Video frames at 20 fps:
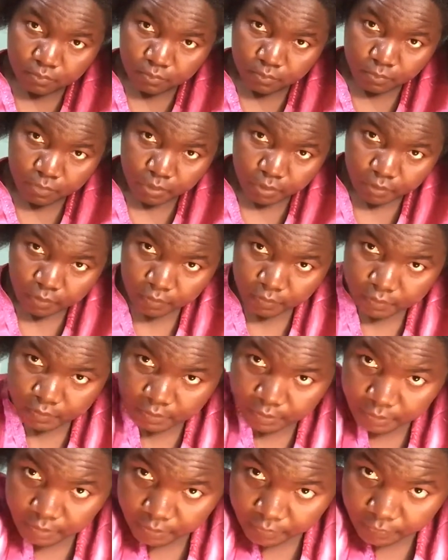Because
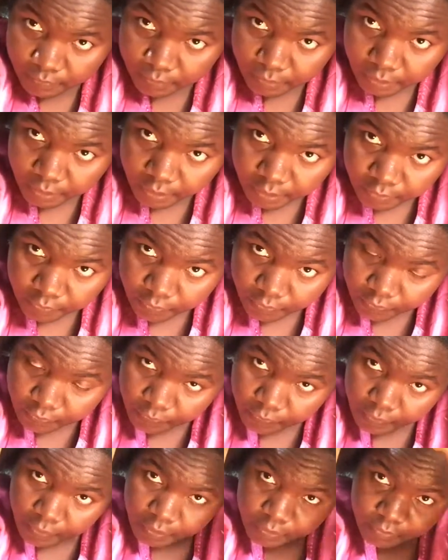anyway, I don't
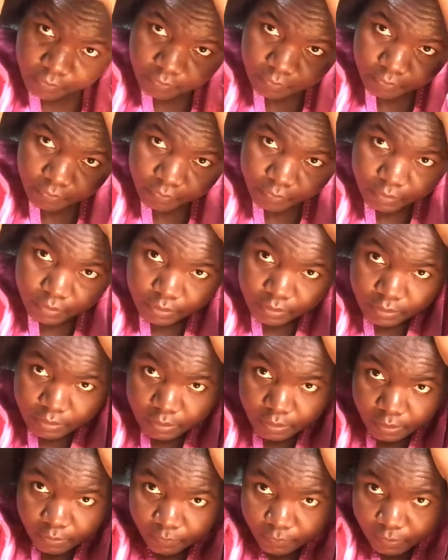want to
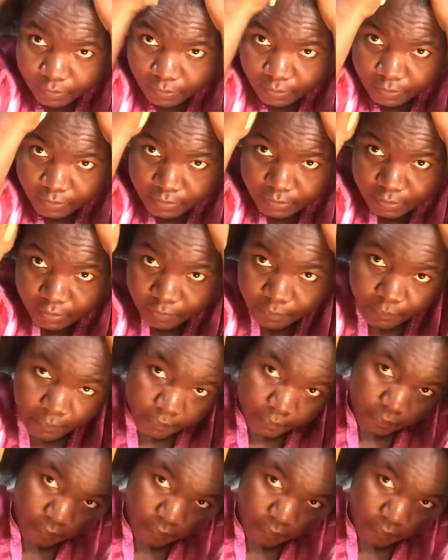stay with the same